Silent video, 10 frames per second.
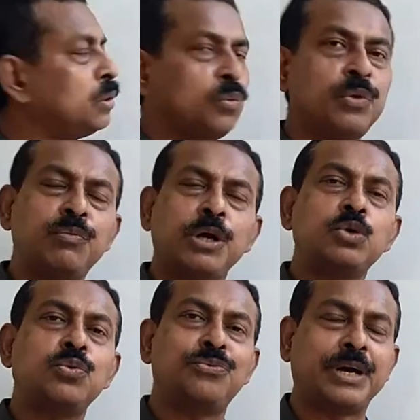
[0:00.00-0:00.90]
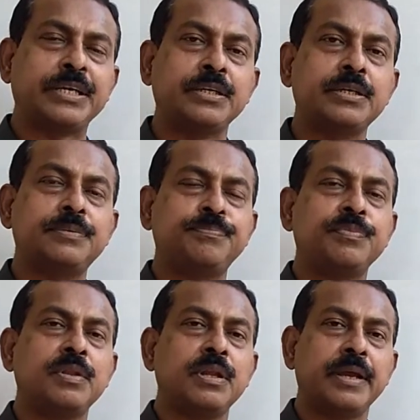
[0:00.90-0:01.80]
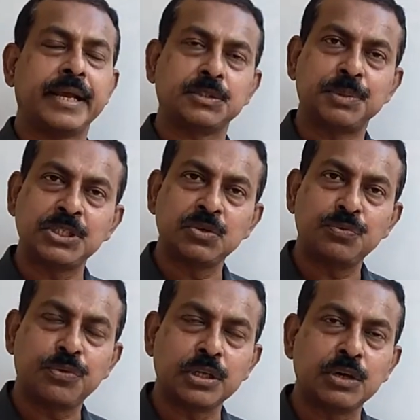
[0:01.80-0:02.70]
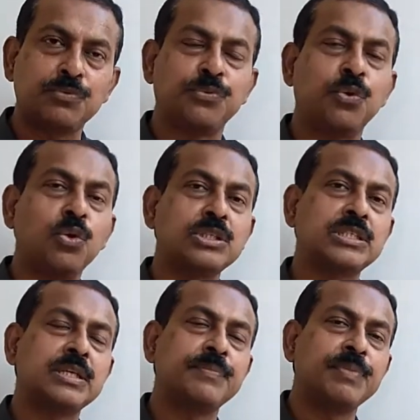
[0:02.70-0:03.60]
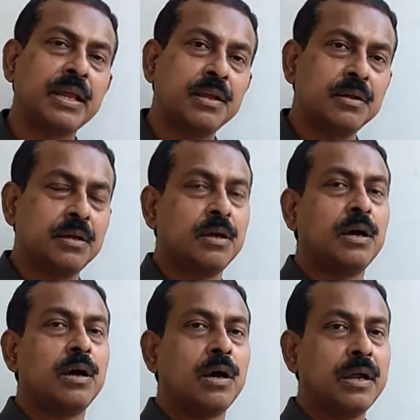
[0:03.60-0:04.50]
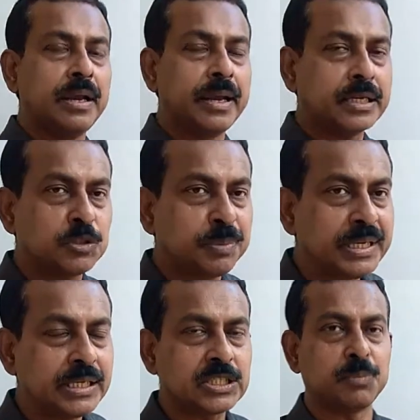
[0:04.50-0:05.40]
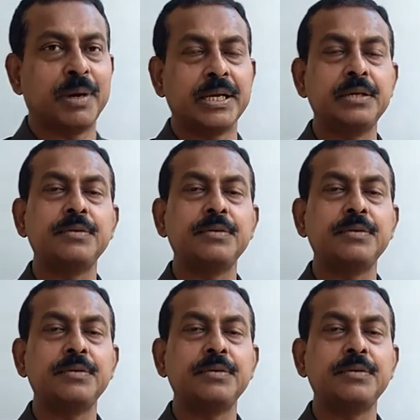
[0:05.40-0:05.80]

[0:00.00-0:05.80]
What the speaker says: We want to find expression for the force experienced by